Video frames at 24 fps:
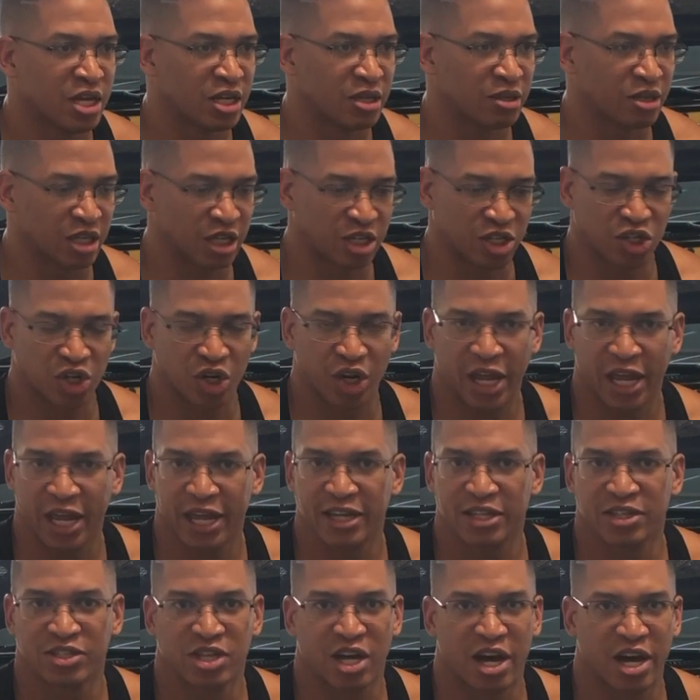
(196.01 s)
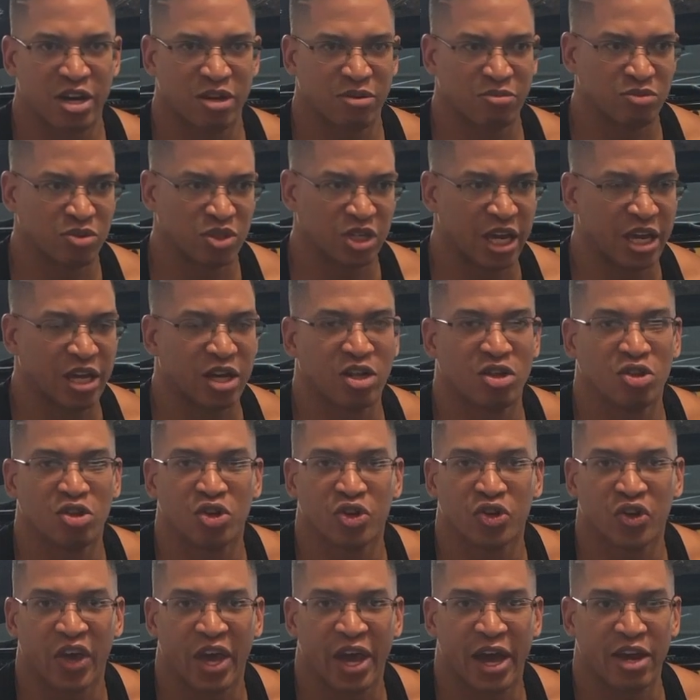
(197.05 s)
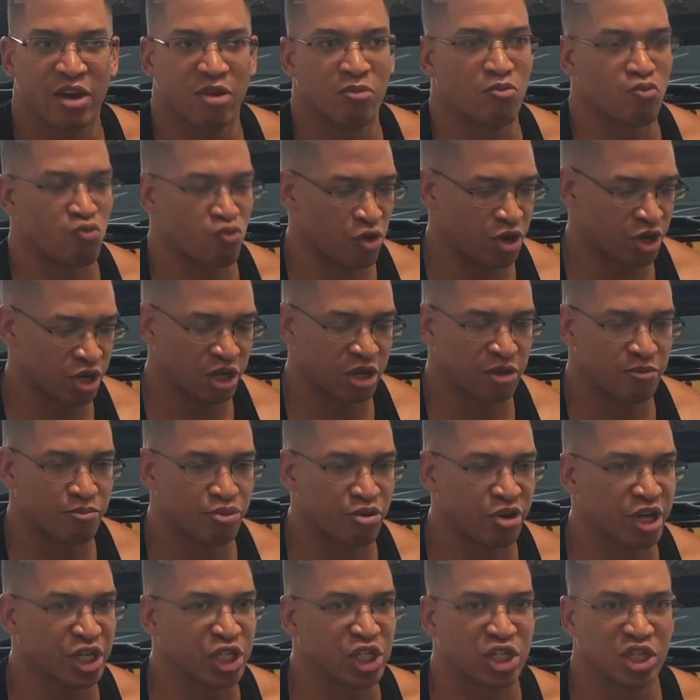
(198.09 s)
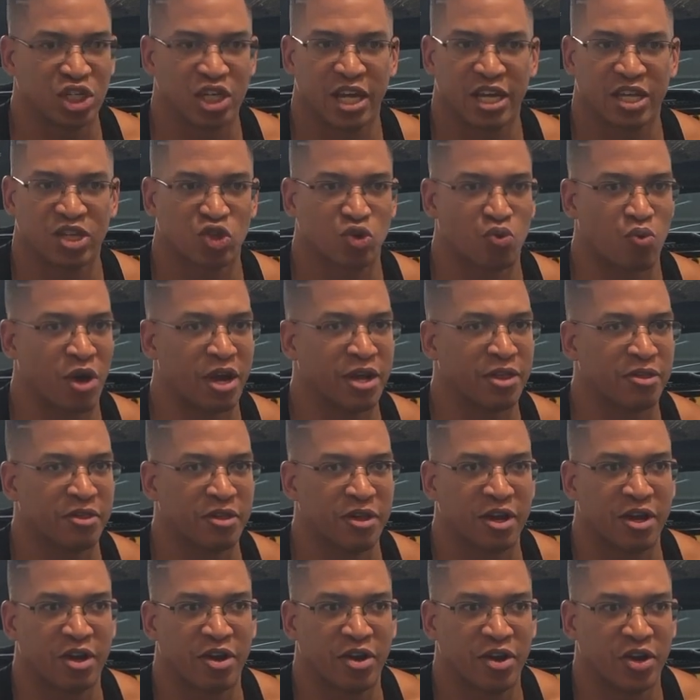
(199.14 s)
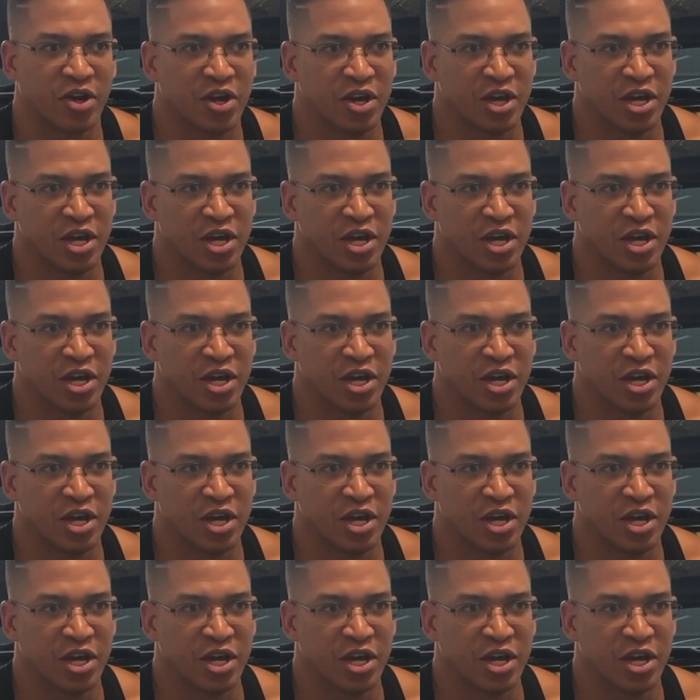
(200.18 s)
get your hands on them, take a look at them, run a compression test right there,